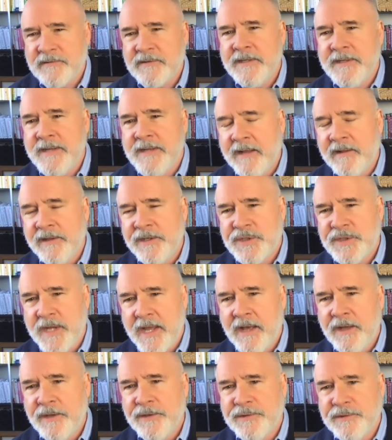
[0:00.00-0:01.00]
to daily
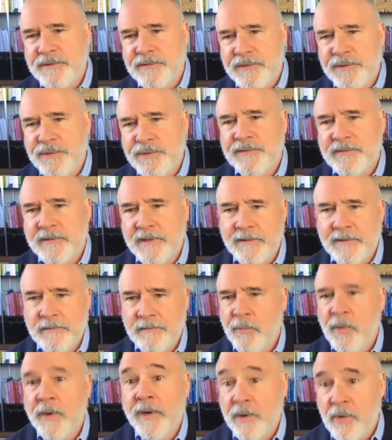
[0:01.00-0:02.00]
challenges
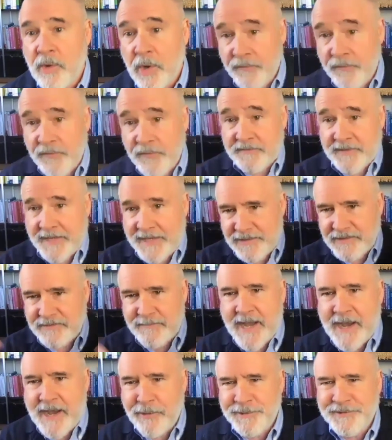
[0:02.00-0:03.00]
using what are called the sage
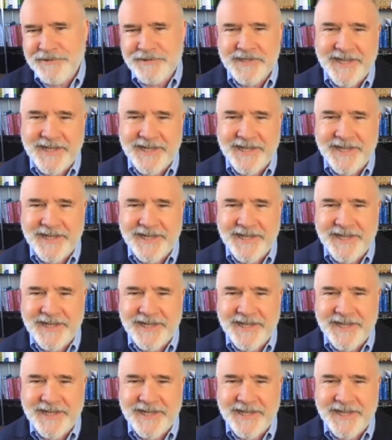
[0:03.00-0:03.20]
powers.